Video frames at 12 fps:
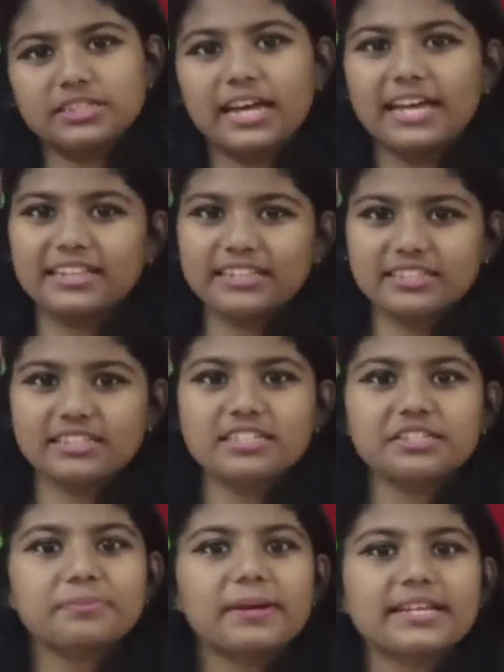and this
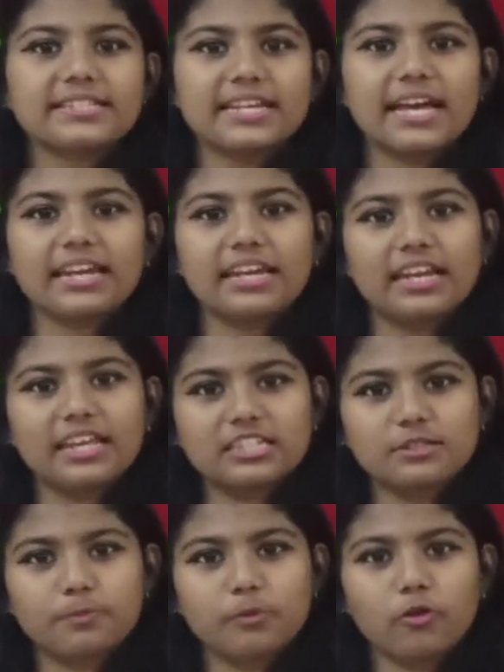is my channel
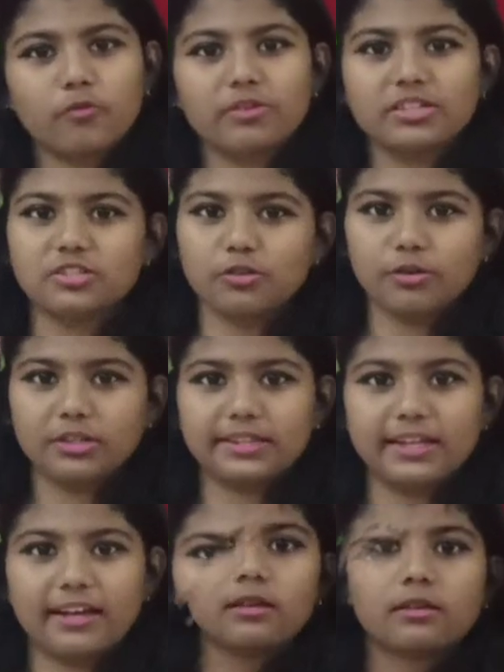Explore with
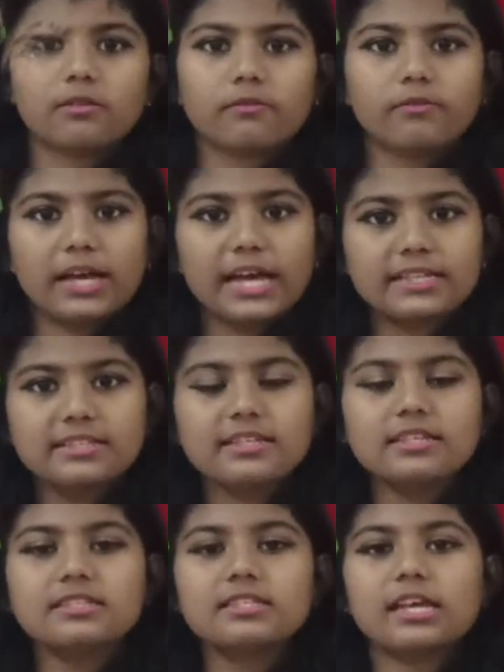Joyeeta.
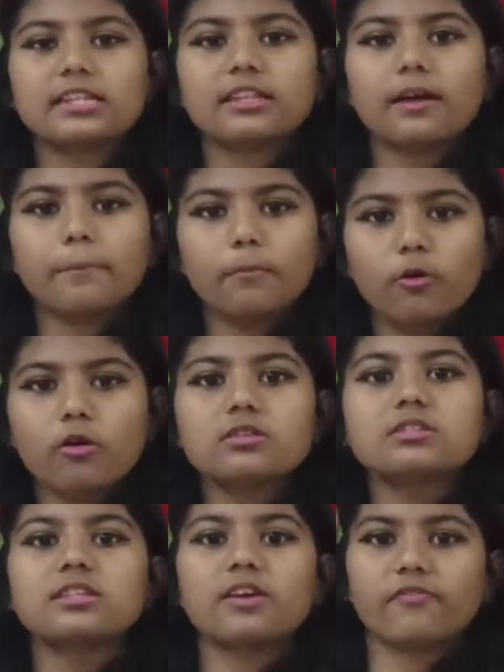Vaccines are the
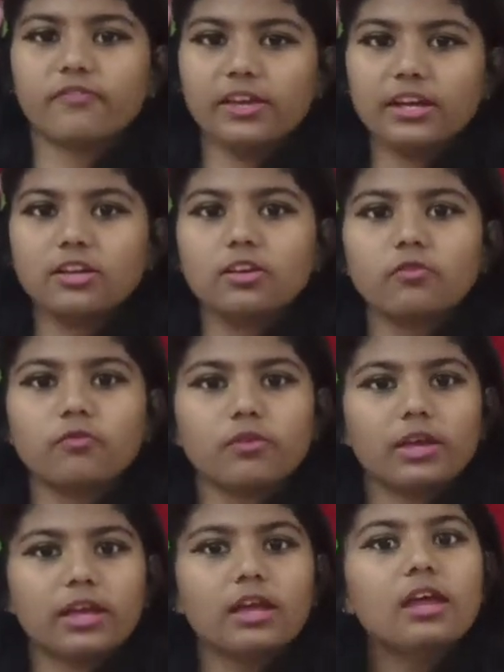most effective
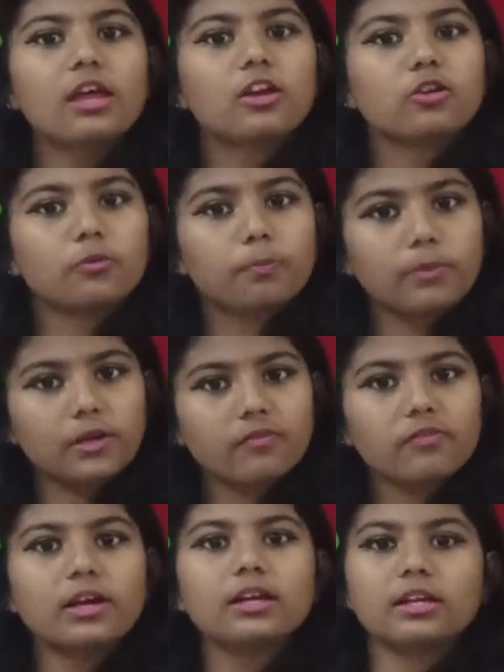way to
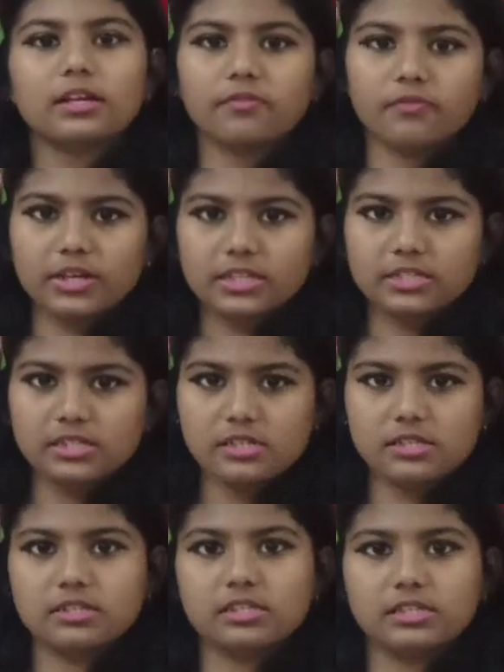prevent
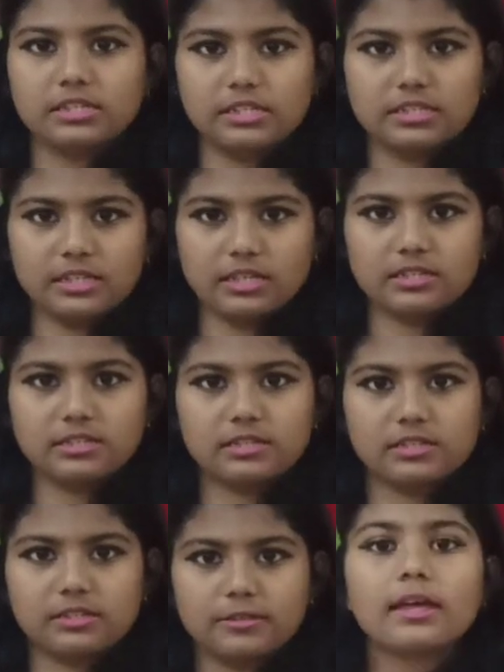infectious
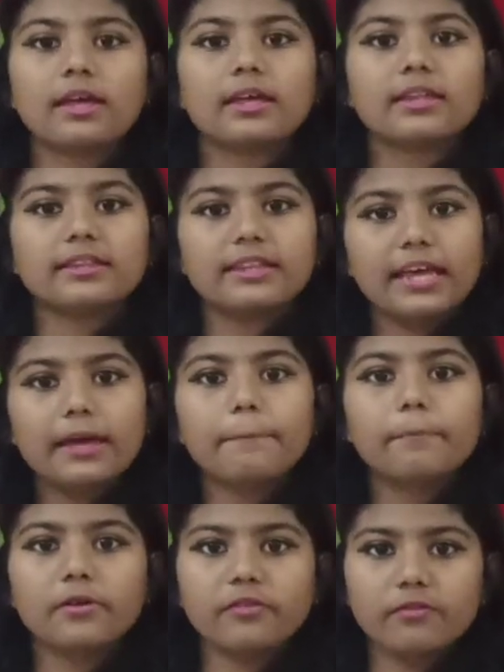diseases.
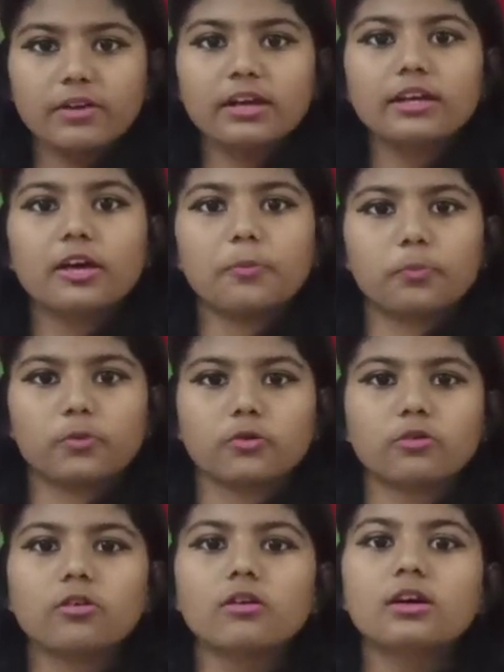They prevent up
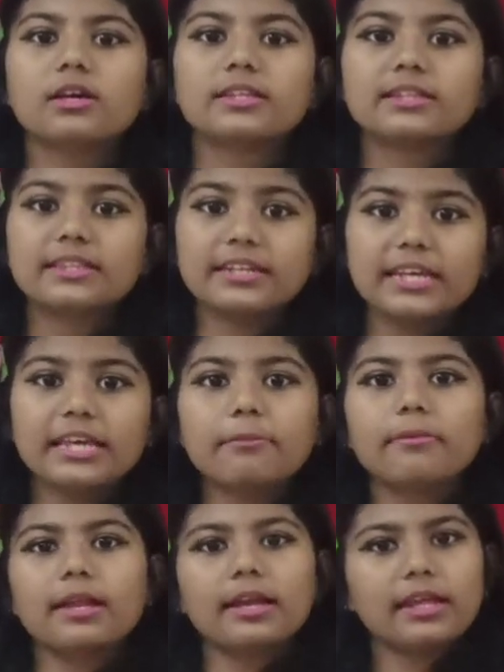to 3
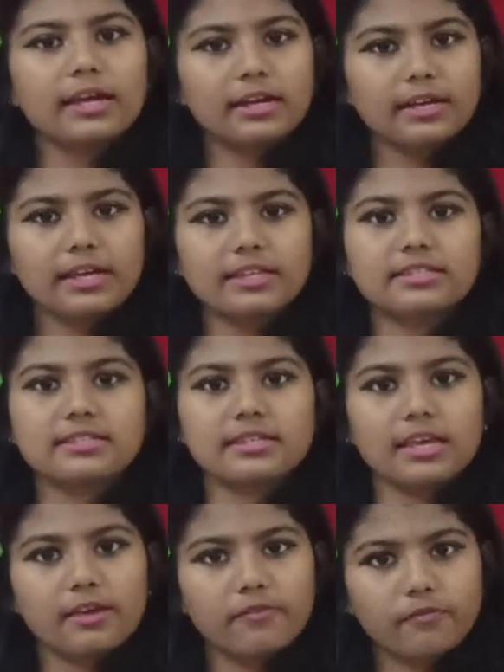million
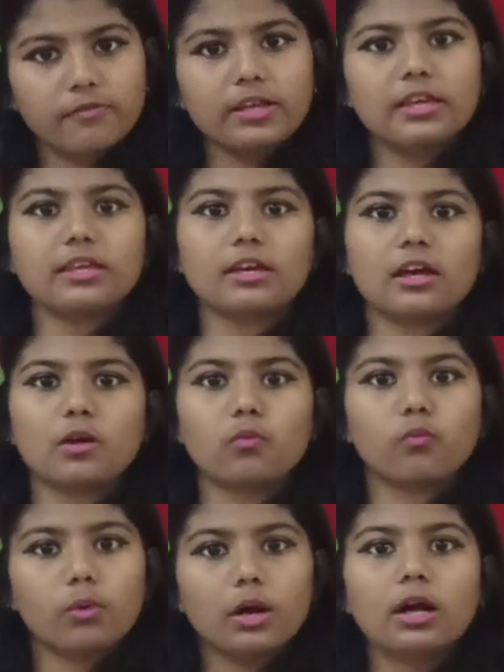deaths every
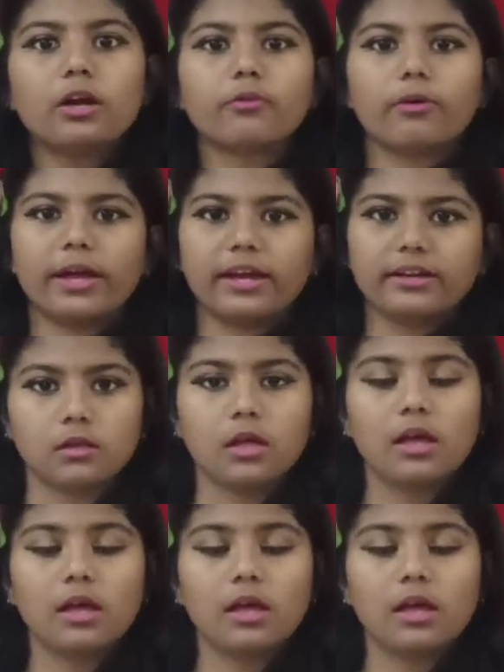year worldwide.